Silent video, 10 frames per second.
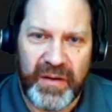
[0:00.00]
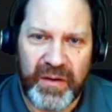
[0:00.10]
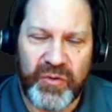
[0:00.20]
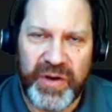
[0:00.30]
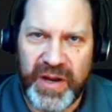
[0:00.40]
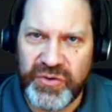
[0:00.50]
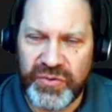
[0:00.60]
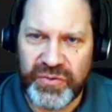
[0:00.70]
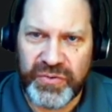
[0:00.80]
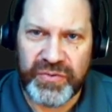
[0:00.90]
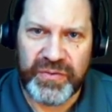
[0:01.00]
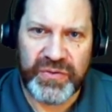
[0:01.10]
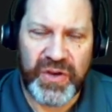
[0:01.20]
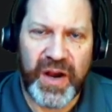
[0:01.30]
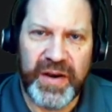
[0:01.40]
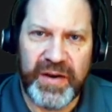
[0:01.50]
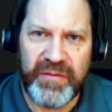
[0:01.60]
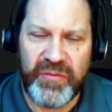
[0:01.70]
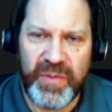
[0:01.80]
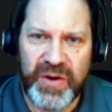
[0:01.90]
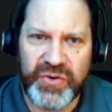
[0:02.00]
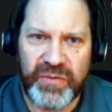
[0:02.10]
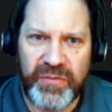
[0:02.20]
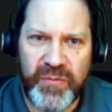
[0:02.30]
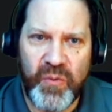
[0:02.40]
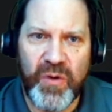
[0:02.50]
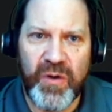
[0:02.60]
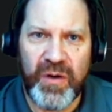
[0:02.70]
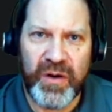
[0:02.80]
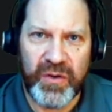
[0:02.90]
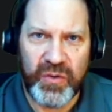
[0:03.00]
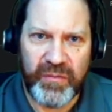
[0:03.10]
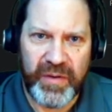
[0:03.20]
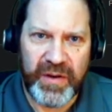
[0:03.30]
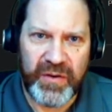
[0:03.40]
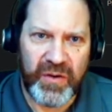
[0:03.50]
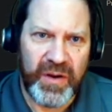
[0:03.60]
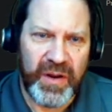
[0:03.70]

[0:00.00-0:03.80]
credentials, sign-in information for your vendor.